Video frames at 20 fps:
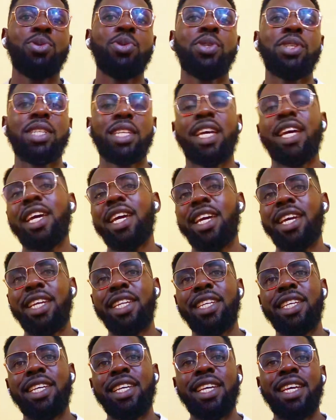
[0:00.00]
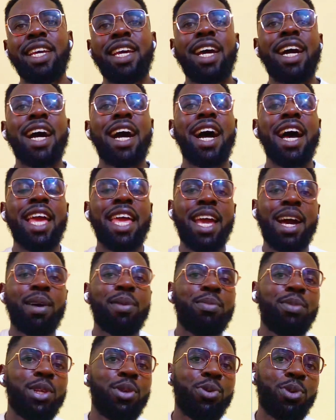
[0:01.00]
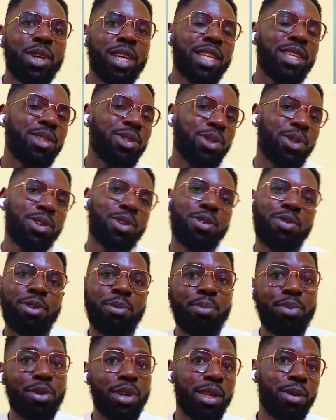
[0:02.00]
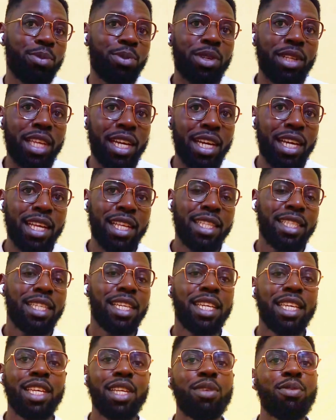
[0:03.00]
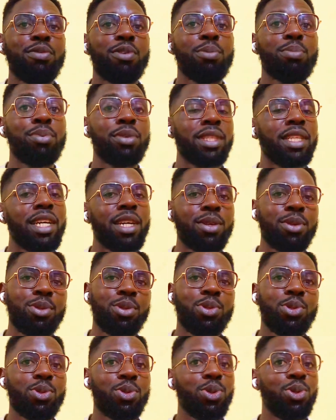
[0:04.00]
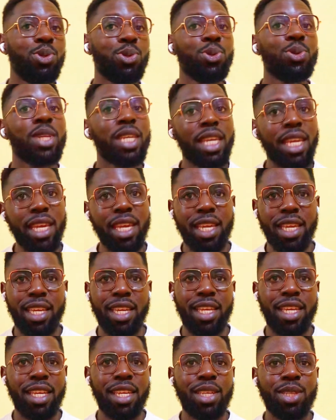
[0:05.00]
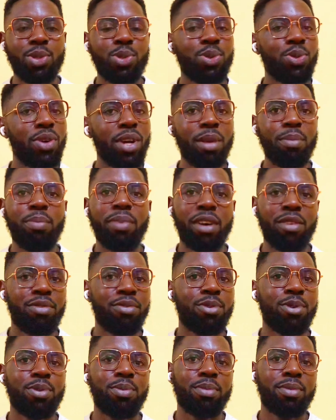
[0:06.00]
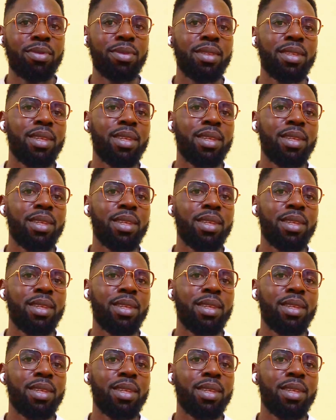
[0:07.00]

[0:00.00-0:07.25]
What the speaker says: who said, "I am the working son of a praying mother," taking him from Port Harcourt to UK to go and perform.